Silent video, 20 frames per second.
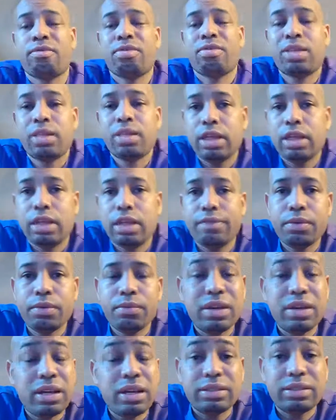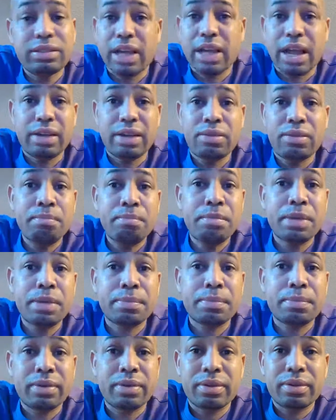If it was, I don't remember.
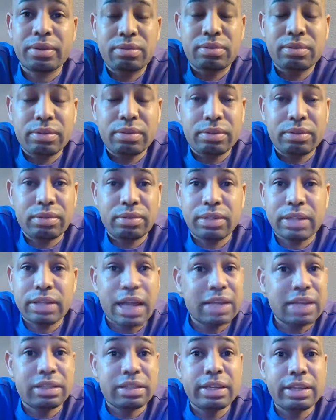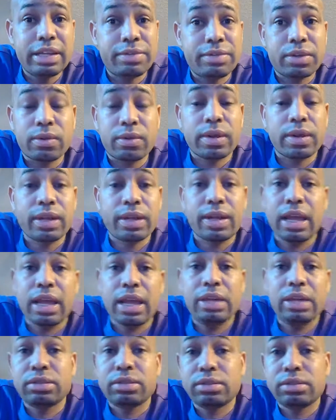Because I used to live in the
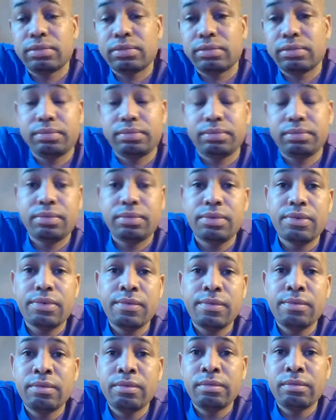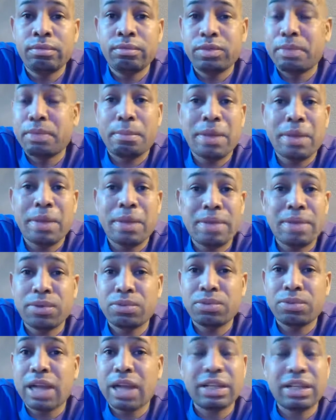arcades. When my mom goes
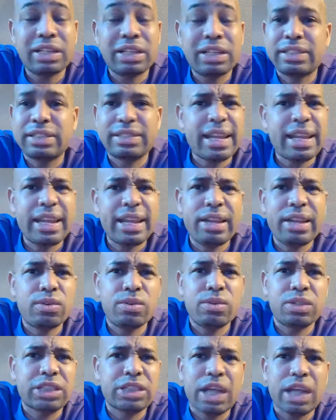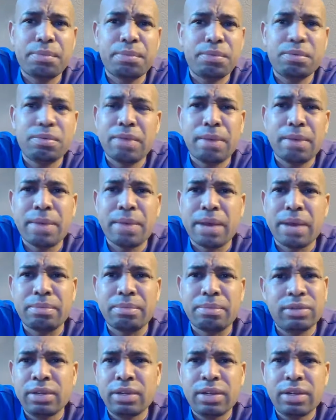shop, I couldn't stand going shopping with my mom.
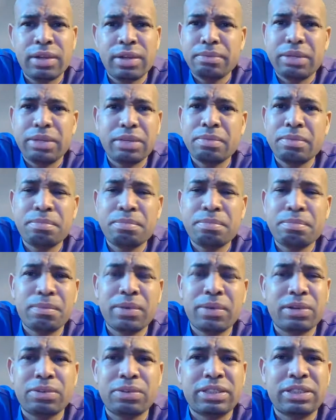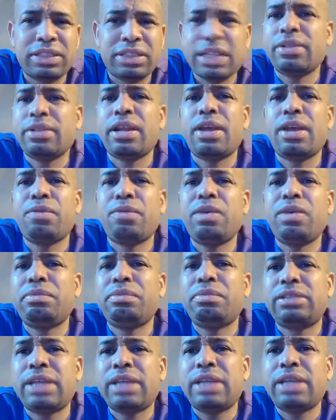Because my mom want to go sit in that women's
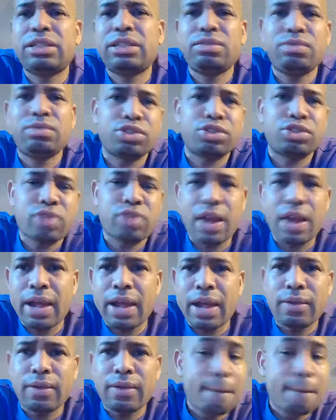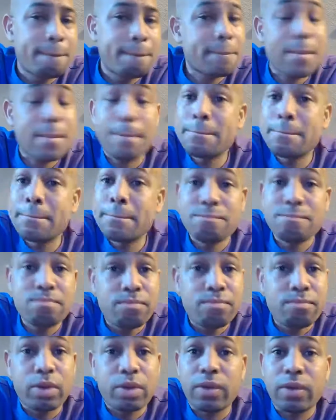section, want to try on.
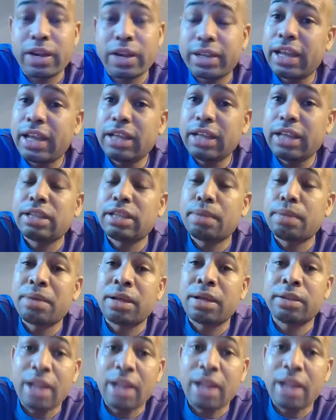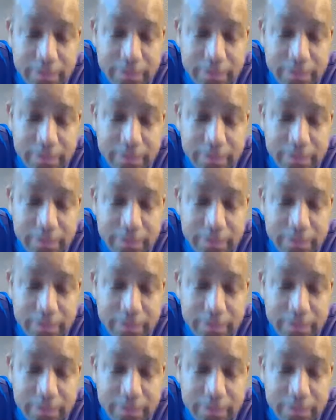The arcade set my life.